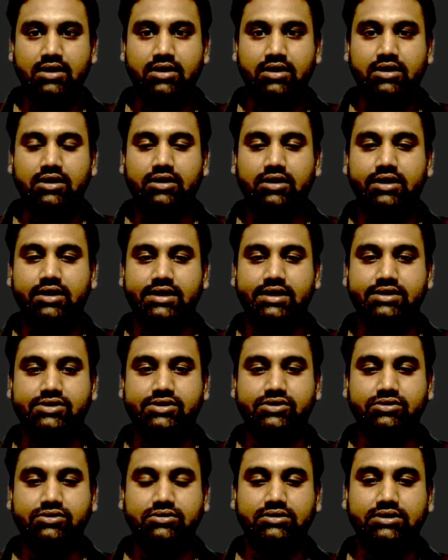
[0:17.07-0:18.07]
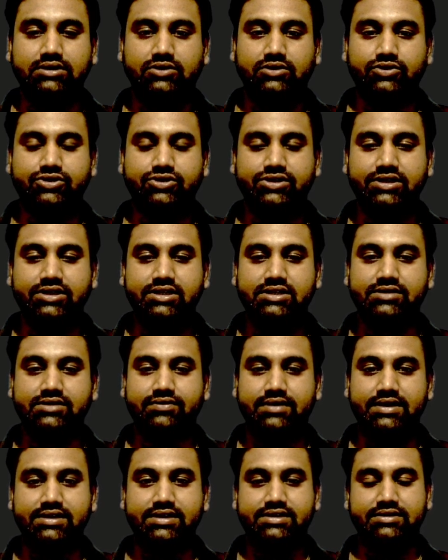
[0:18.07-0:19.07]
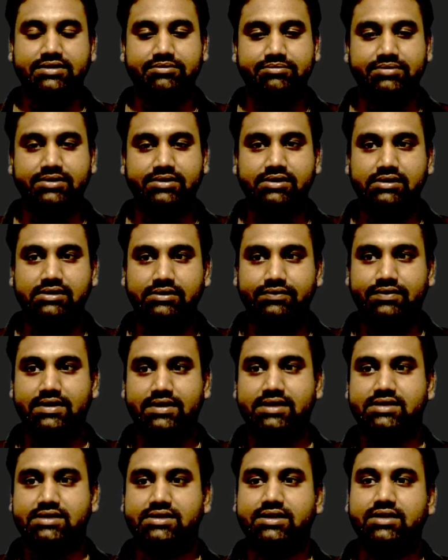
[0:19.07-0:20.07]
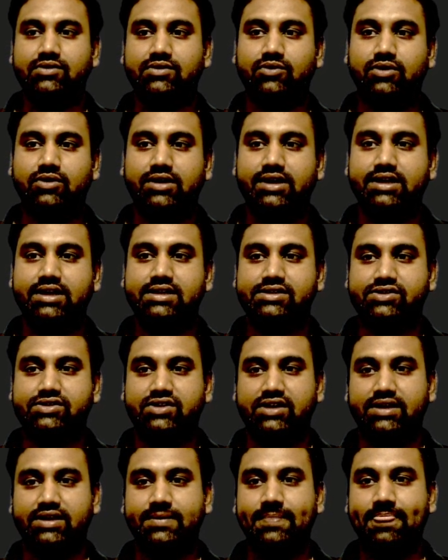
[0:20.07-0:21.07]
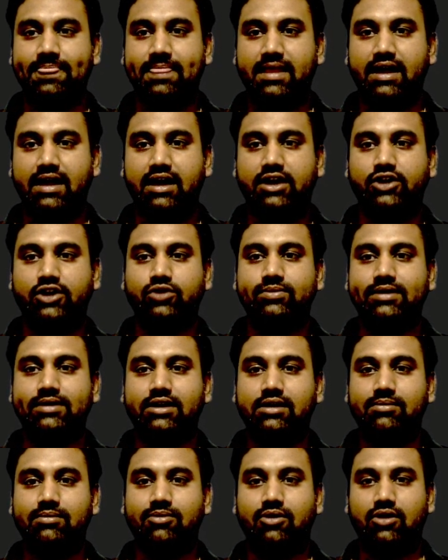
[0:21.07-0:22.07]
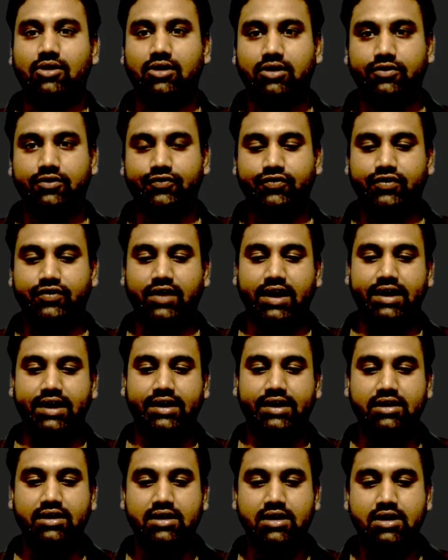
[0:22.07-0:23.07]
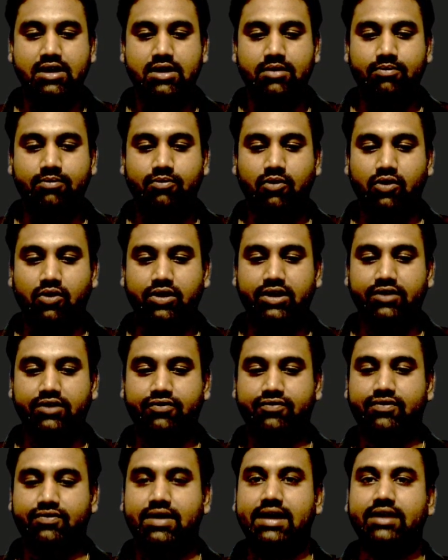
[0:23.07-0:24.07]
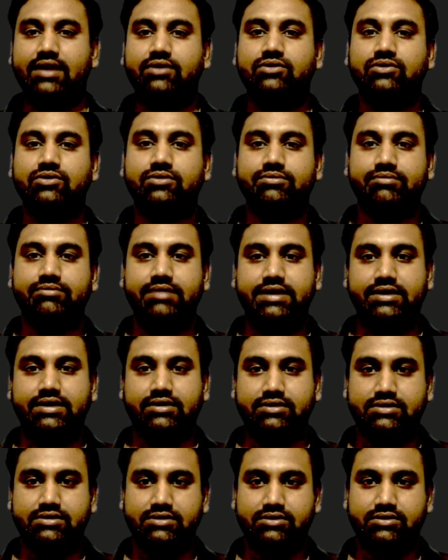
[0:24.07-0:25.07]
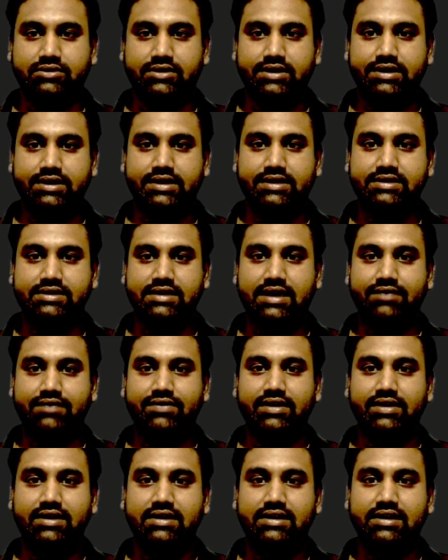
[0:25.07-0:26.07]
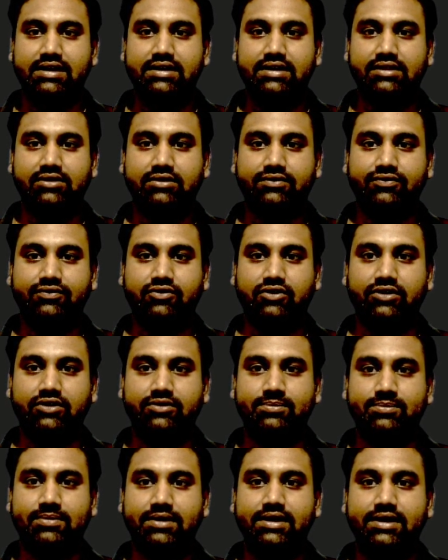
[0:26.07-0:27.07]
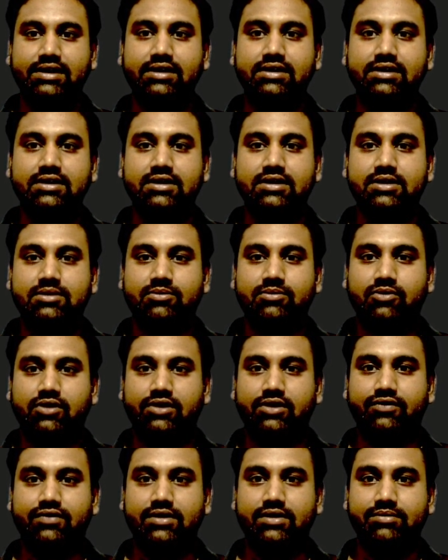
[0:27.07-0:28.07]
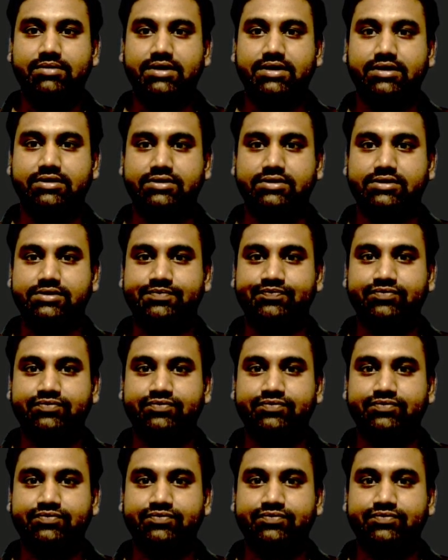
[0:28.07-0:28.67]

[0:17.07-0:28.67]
Okay, so the question is very simple. First thing what he is telling, a cubical block of side 0.5 meters. Okay, it is having a length of 0.5 meters.